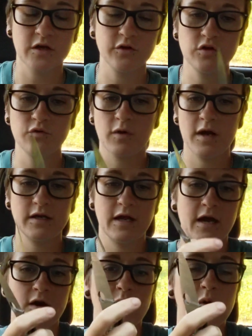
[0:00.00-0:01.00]
telling you right
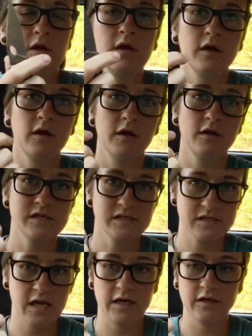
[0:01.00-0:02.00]
now,
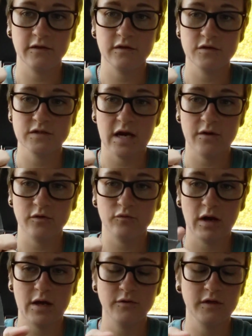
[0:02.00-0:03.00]
sanding those down and
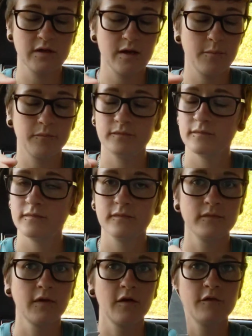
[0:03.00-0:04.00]
rounding them
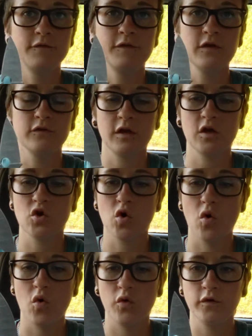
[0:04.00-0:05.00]
feels like
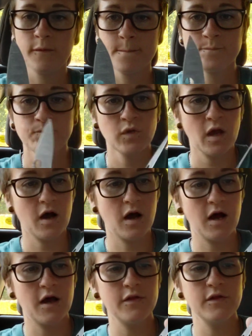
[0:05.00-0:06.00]
gold.
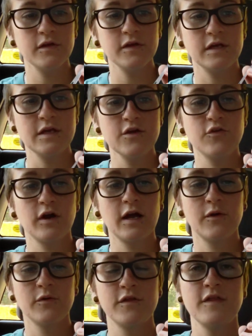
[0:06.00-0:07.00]
Uh, he
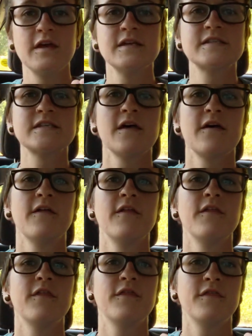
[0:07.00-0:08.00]
ground this
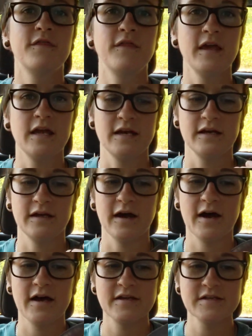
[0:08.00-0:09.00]
thin,
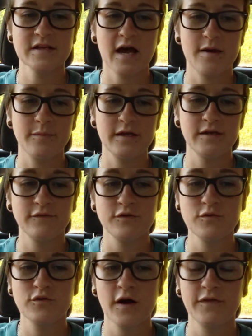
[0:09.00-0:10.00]
guys. I mean, if
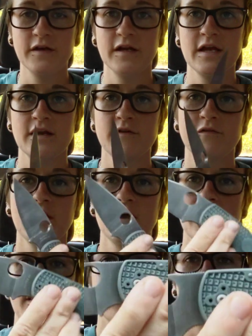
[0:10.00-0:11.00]
you thought the native
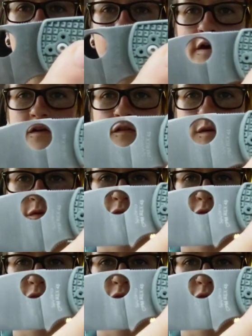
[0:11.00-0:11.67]
was slicey